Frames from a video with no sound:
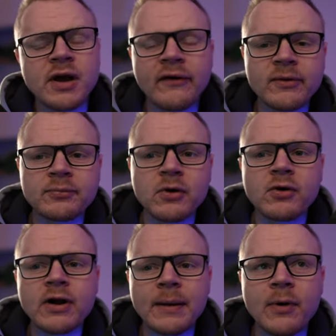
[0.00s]
you have the
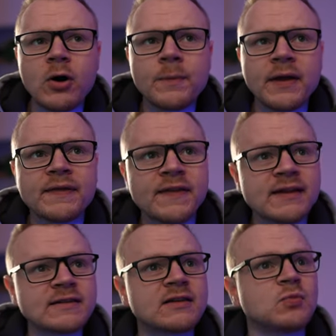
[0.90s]
program open,
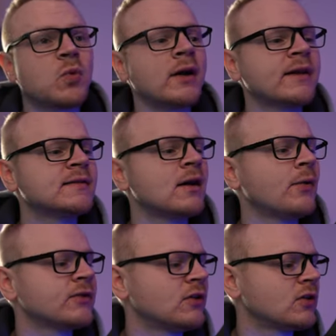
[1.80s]
this is what it's
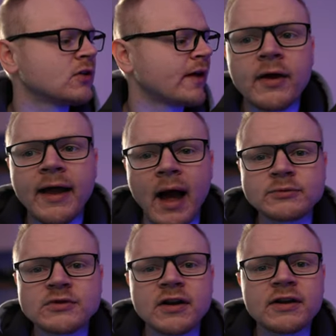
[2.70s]
going to look like. Okay, I'm
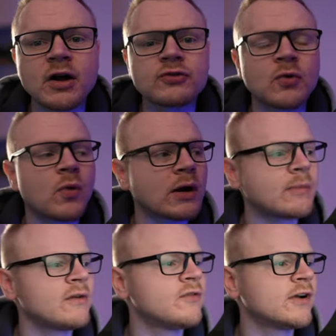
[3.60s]
just gonna go to where
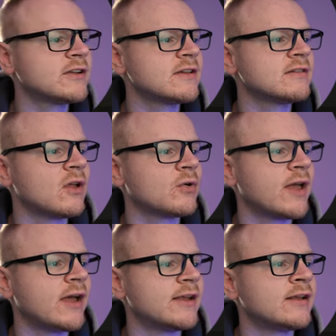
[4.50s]
my footage is
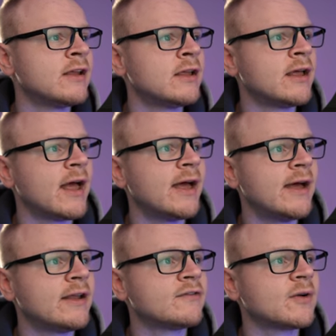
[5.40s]
located.
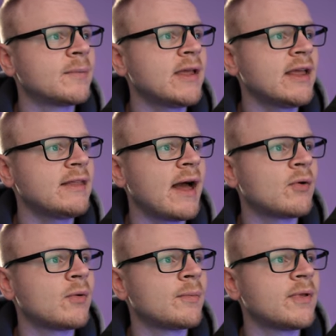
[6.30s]
And for me, that
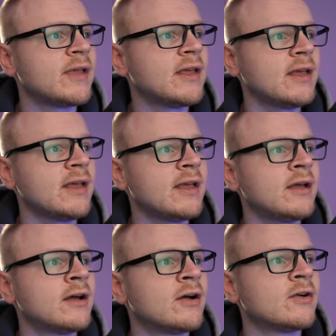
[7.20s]
will be
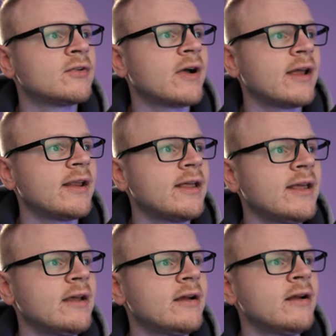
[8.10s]
right
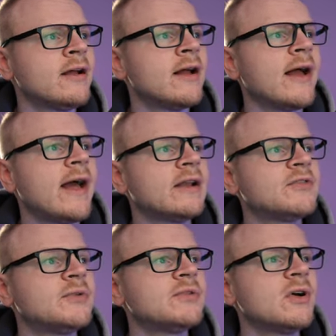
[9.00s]
here. And if
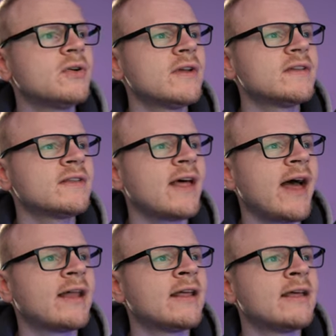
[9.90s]
you notice
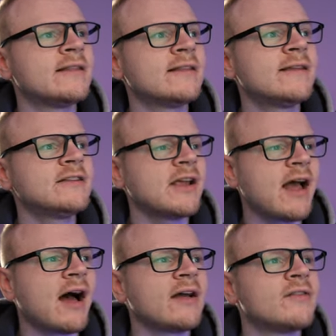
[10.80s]
that the DJI
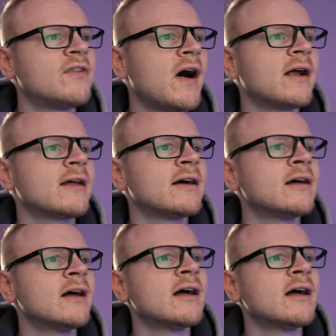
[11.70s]
Avata